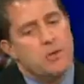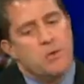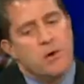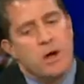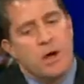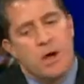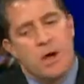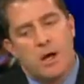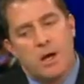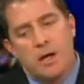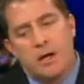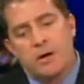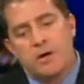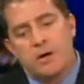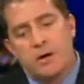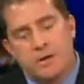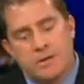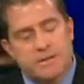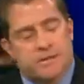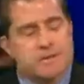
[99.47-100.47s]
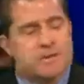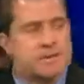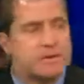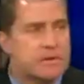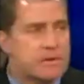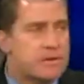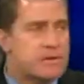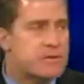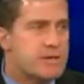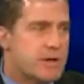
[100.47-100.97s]
Cost is
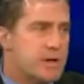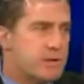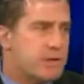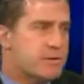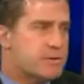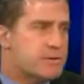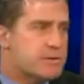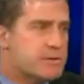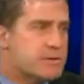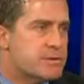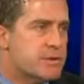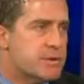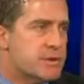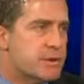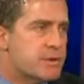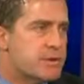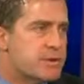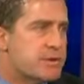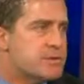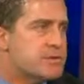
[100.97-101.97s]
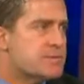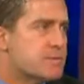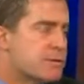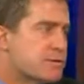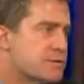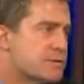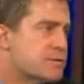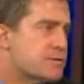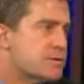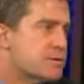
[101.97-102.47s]
still a challenge because
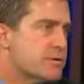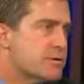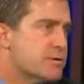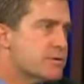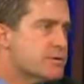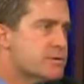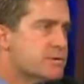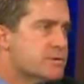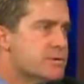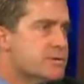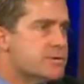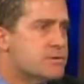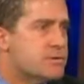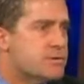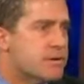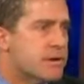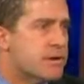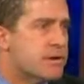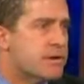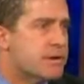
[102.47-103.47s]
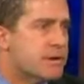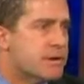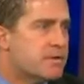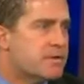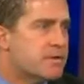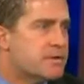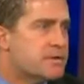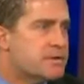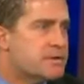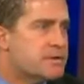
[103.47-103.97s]
most insurances do not
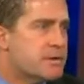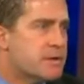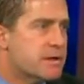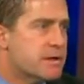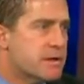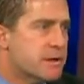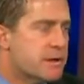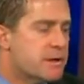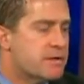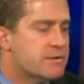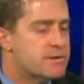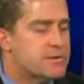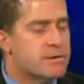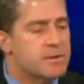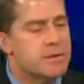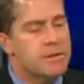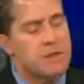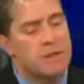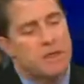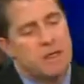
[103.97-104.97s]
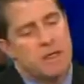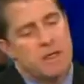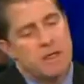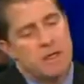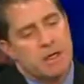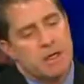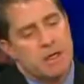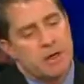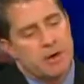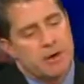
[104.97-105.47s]
cover this technology.
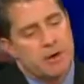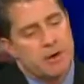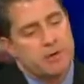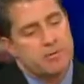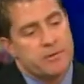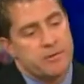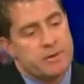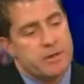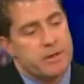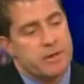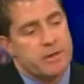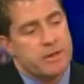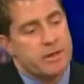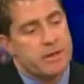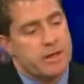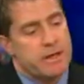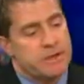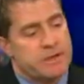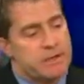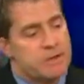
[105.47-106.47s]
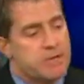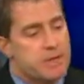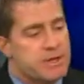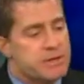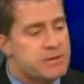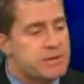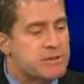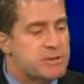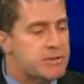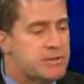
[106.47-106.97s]
However, as you
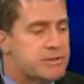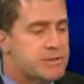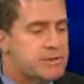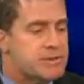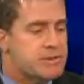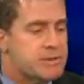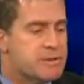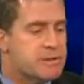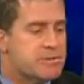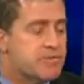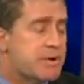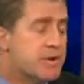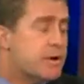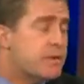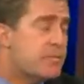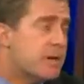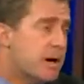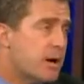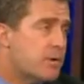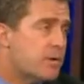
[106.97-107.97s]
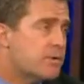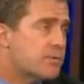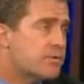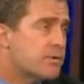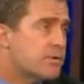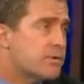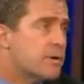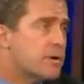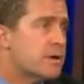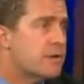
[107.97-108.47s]
mentioned, it's very
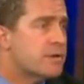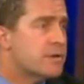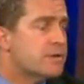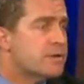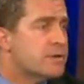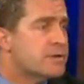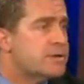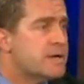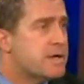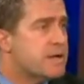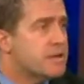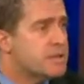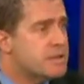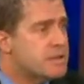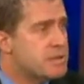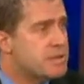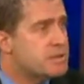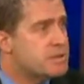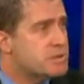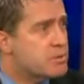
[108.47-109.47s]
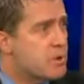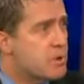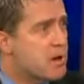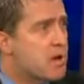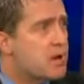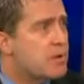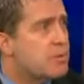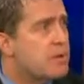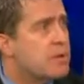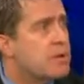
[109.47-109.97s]
powerful. I mean, we take a cheek
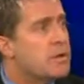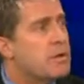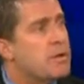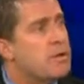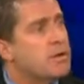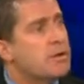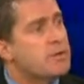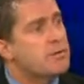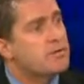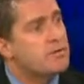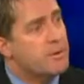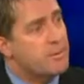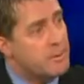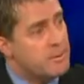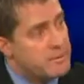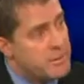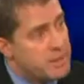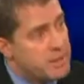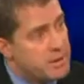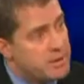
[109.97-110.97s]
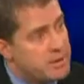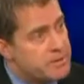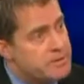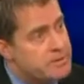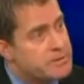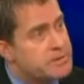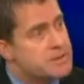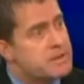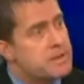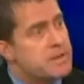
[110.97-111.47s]
swab from the
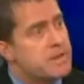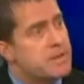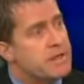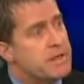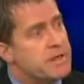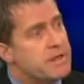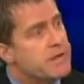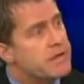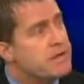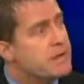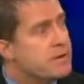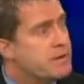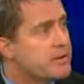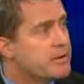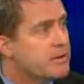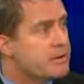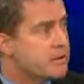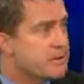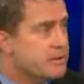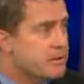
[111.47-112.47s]
parents and get their